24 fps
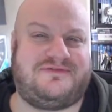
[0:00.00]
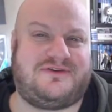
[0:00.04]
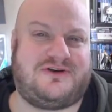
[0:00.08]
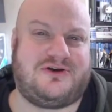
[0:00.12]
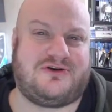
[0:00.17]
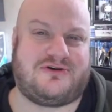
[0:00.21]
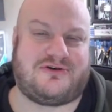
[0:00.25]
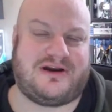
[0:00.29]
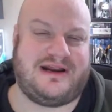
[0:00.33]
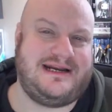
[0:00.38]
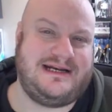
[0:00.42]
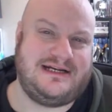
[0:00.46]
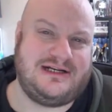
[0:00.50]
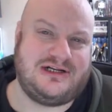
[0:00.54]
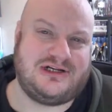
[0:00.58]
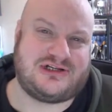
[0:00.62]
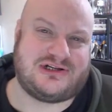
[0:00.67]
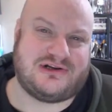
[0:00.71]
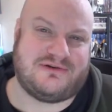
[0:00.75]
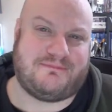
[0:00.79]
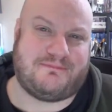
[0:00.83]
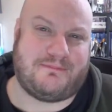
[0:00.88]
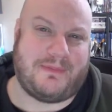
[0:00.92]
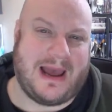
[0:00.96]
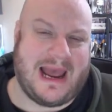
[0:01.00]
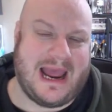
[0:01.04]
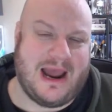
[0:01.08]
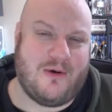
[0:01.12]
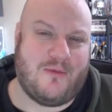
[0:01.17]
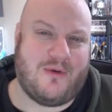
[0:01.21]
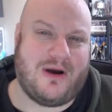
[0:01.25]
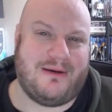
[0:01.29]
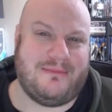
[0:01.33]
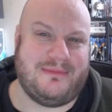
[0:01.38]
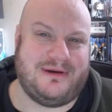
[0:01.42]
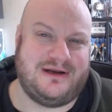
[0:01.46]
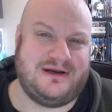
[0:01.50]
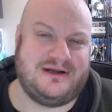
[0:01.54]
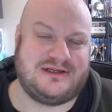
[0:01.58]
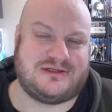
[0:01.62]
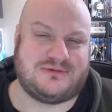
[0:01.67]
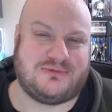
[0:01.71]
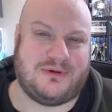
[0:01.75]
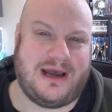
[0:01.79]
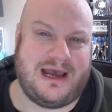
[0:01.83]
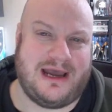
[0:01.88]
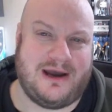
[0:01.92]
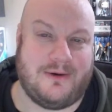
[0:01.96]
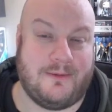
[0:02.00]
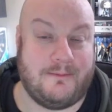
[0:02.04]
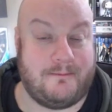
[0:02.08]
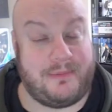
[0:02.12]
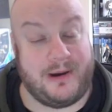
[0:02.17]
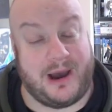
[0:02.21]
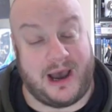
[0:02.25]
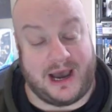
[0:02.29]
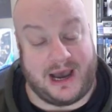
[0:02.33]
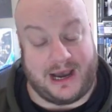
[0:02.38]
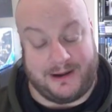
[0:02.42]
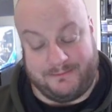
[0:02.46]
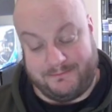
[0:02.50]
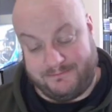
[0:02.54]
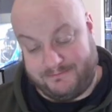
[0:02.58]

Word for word: cringe of Batwoman as well. But